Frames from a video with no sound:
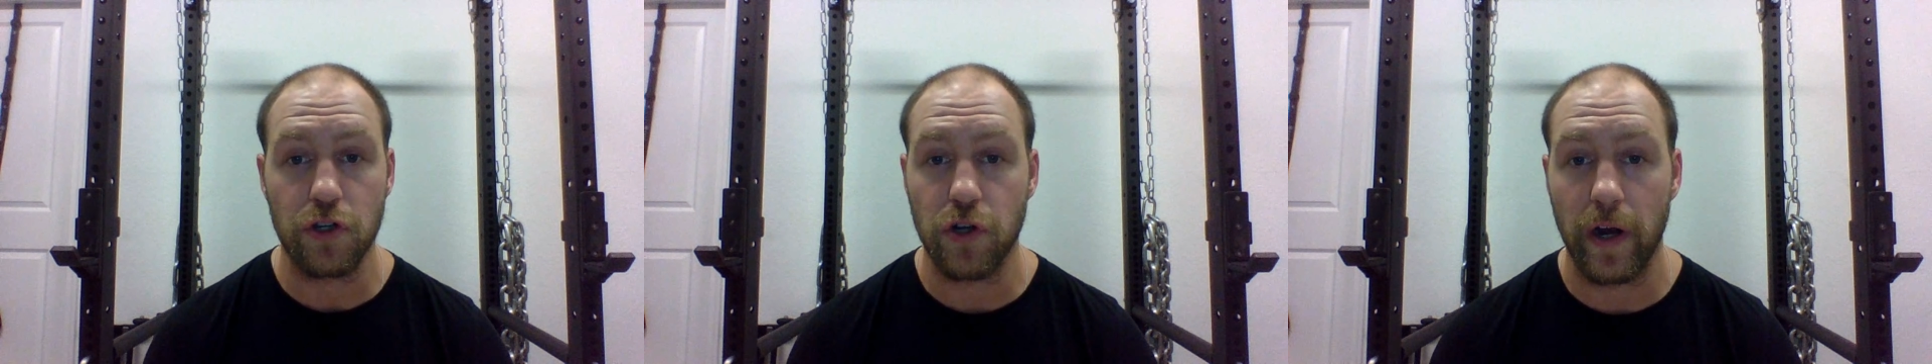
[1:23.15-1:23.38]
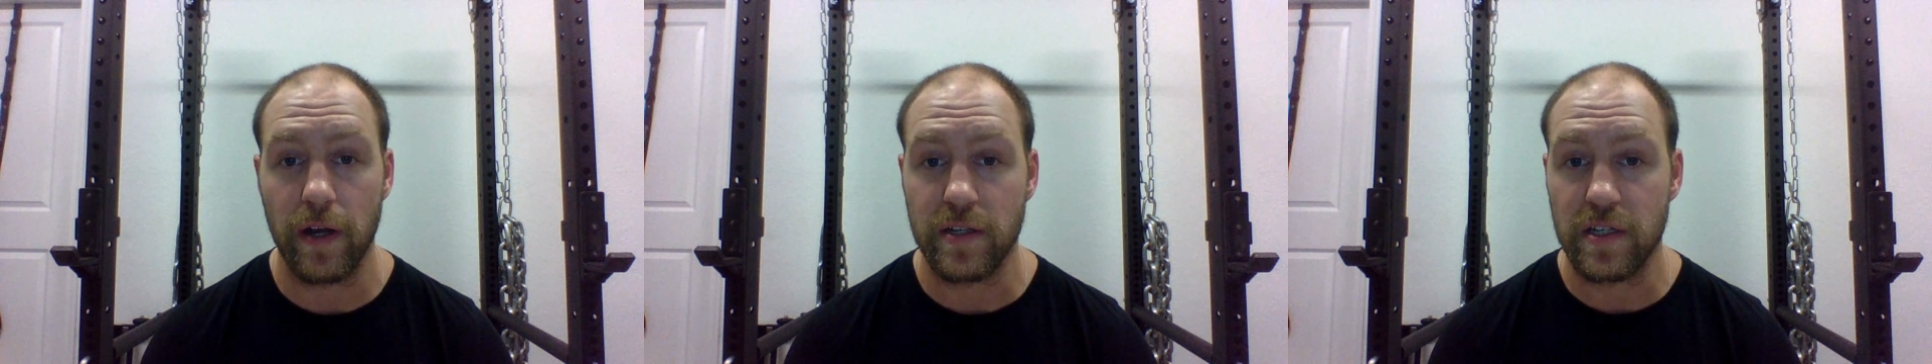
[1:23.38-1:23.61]

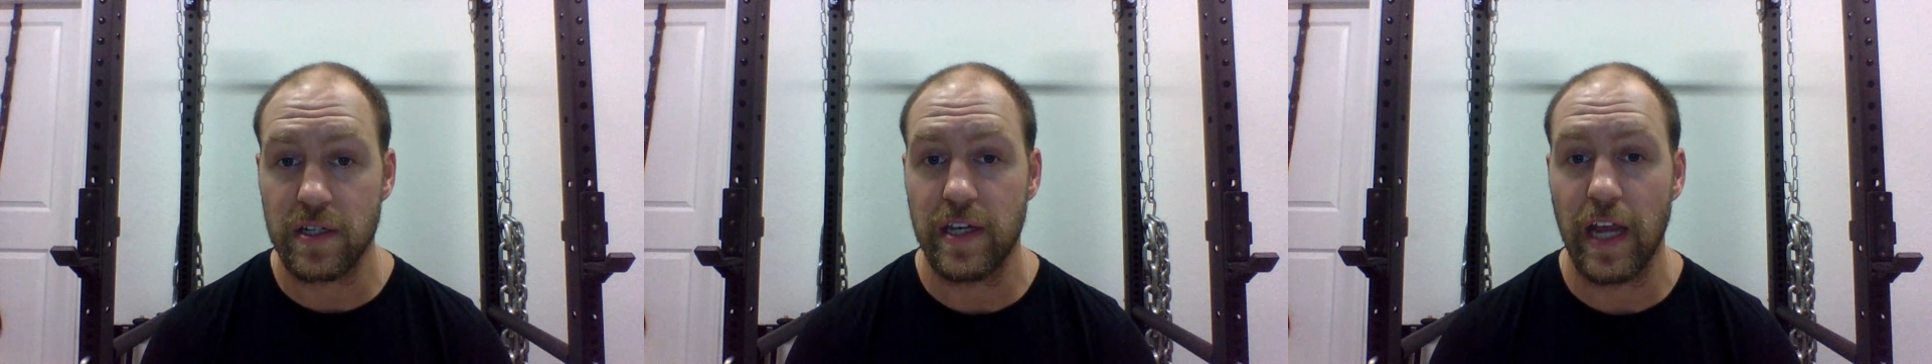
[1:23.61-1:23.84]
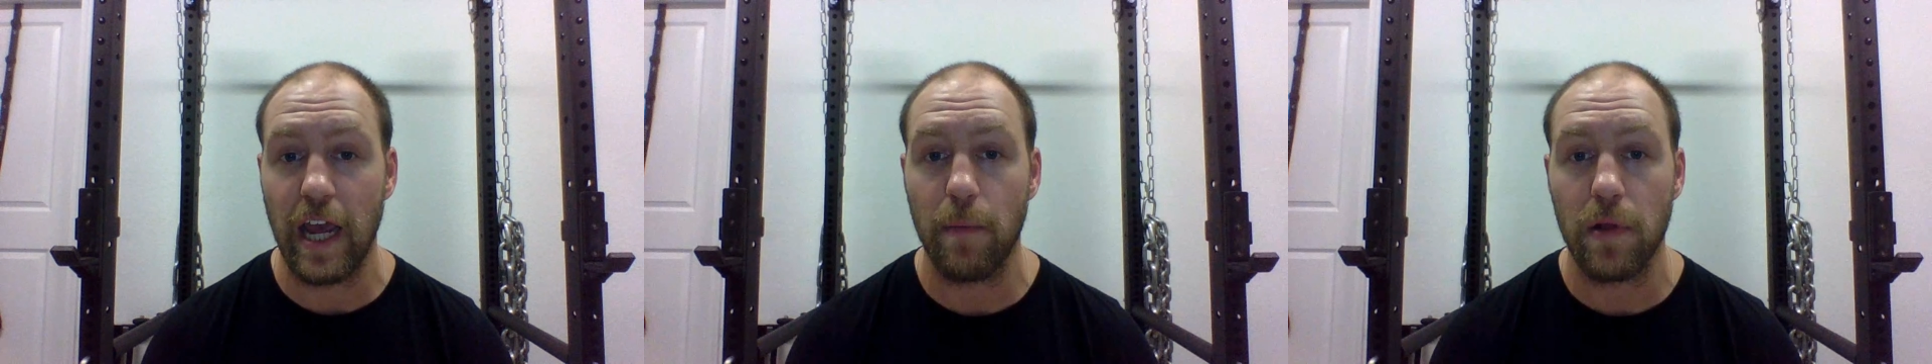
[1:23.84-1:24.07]
trying to
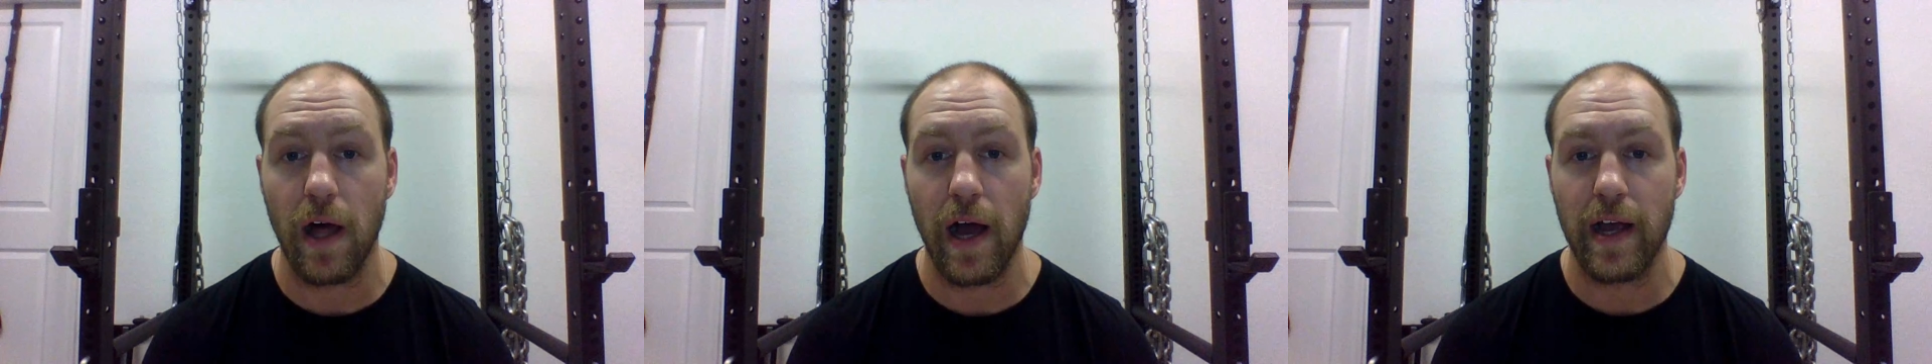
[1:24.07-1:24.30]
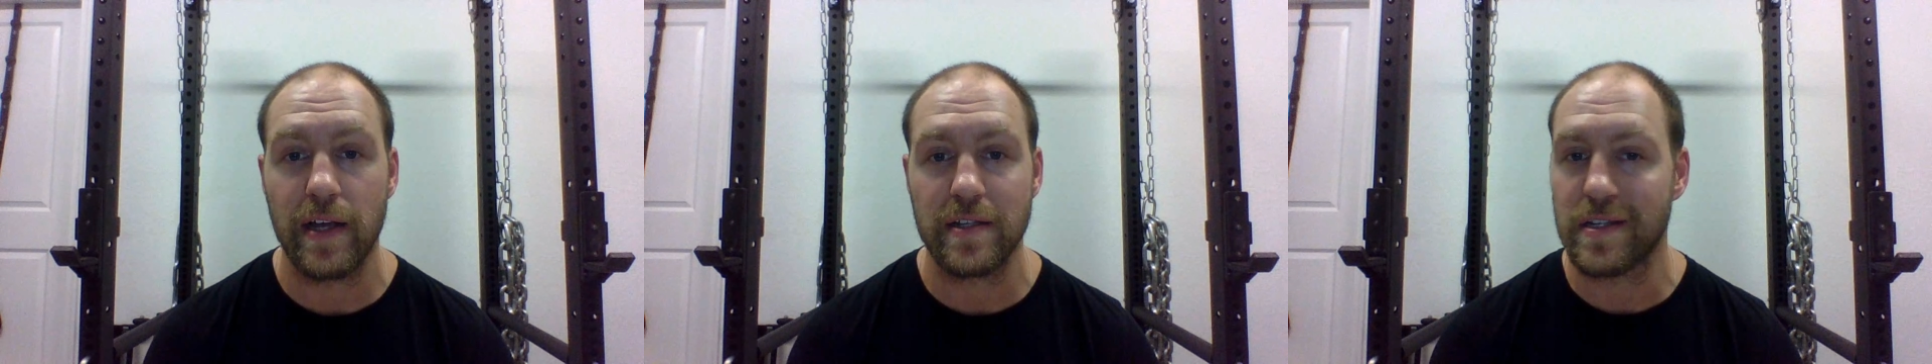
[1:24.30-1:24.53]

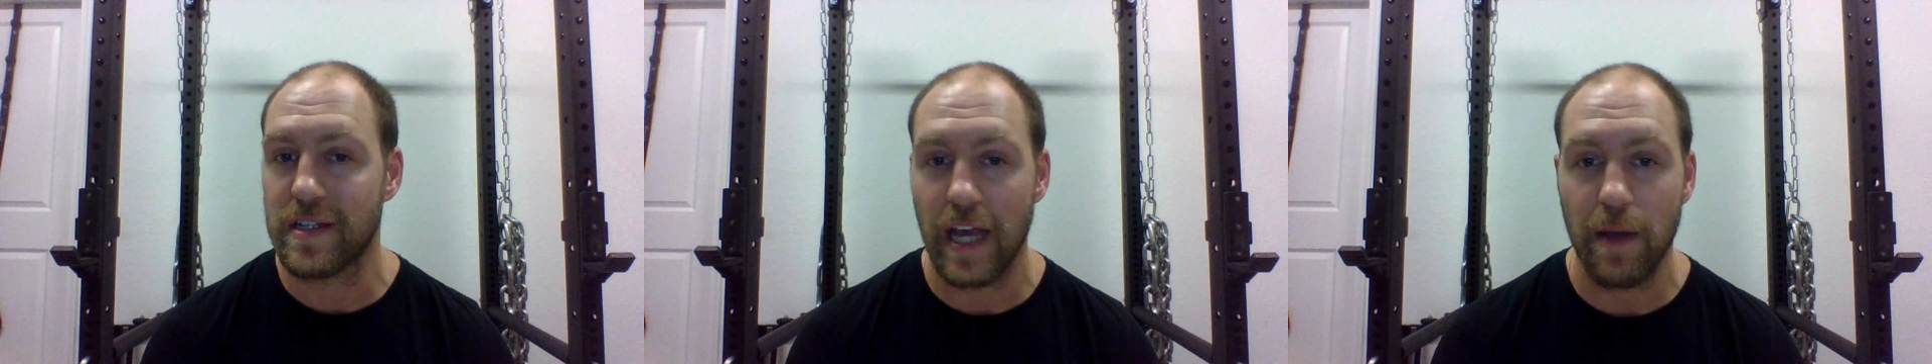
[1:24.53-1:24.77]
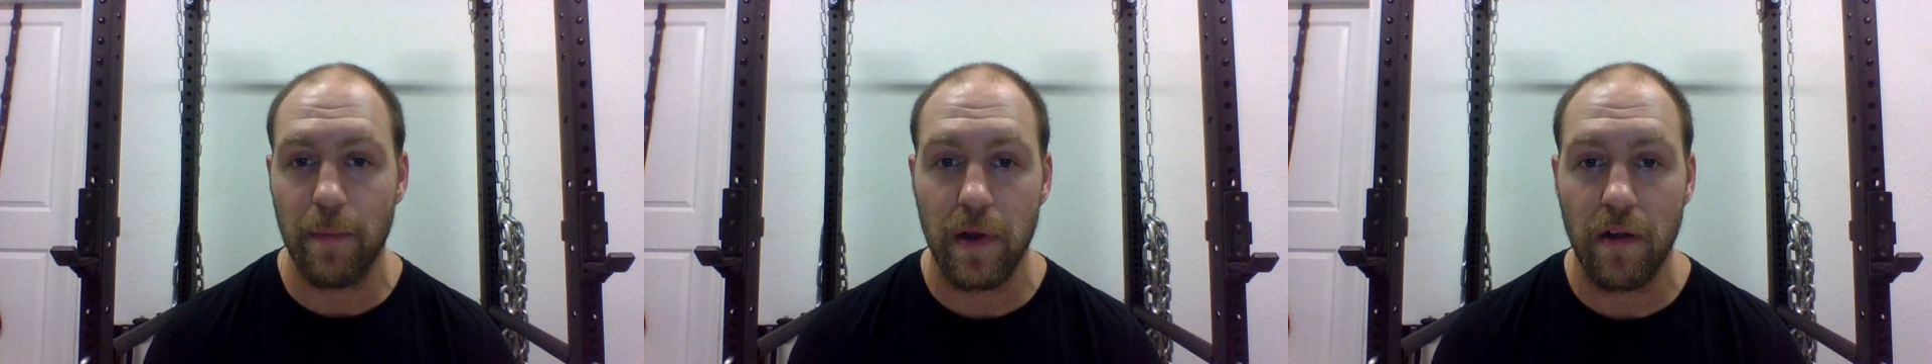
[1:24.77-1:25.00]
stabilize a
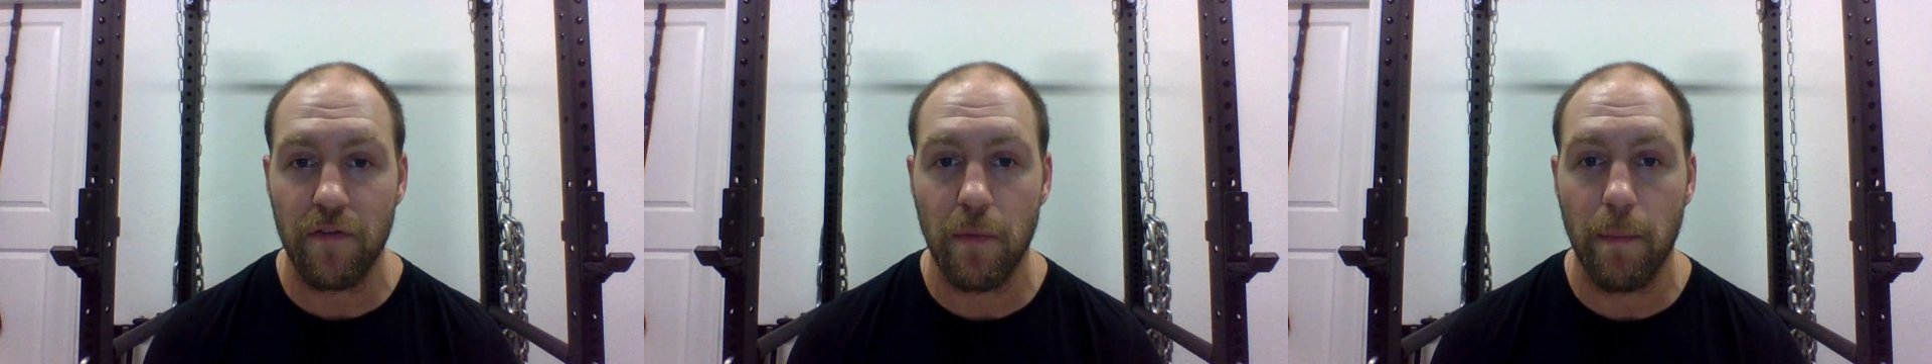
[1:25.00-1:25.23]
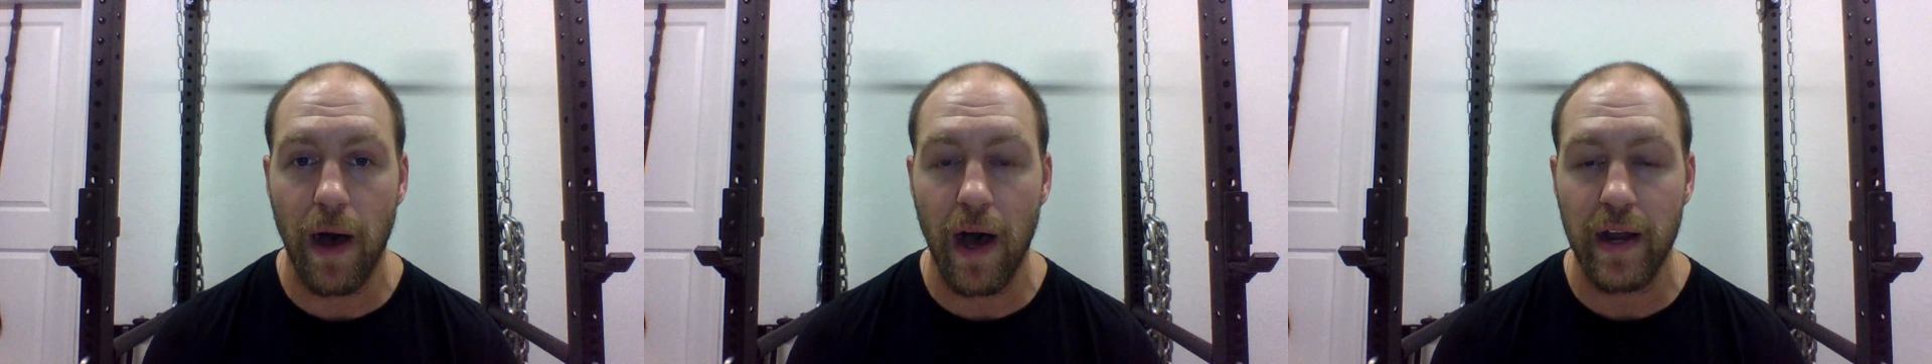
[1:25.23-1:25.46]
segment of the
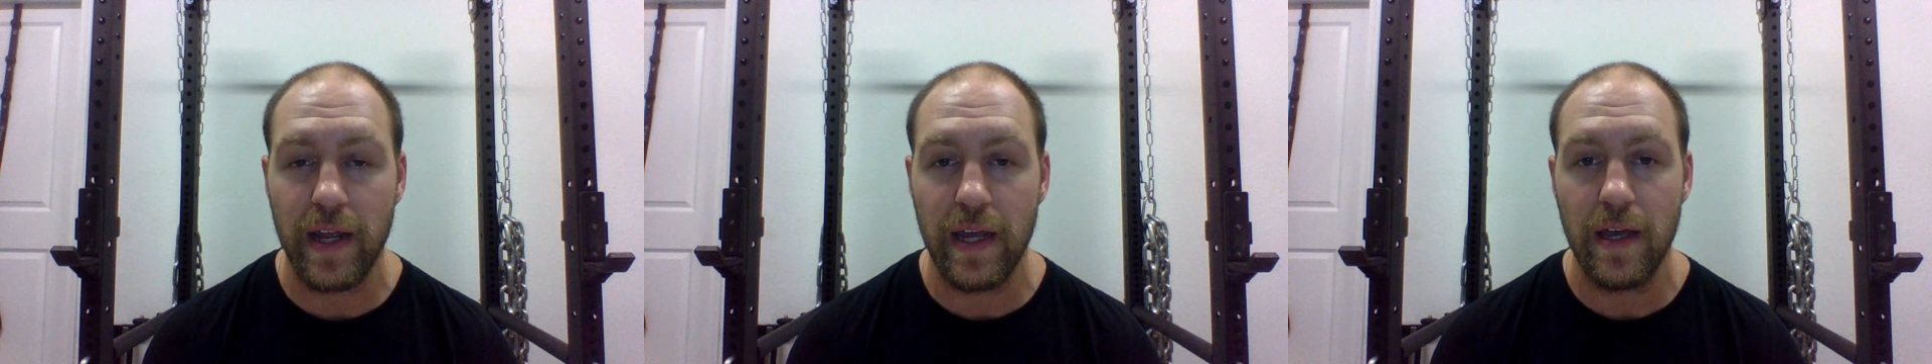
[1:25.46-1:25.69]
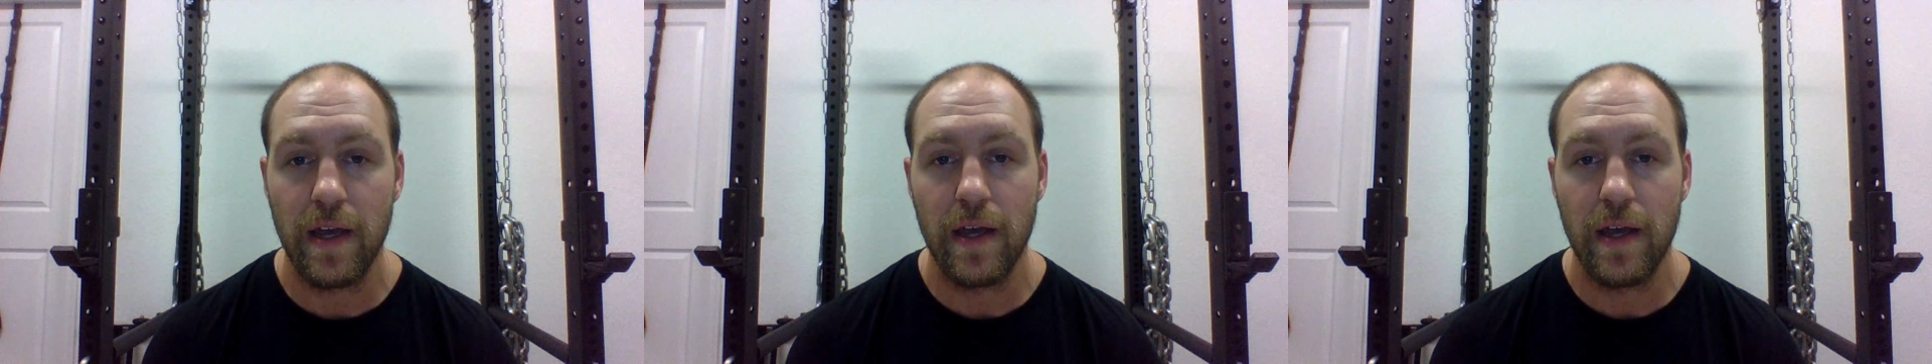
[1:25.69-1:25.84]
body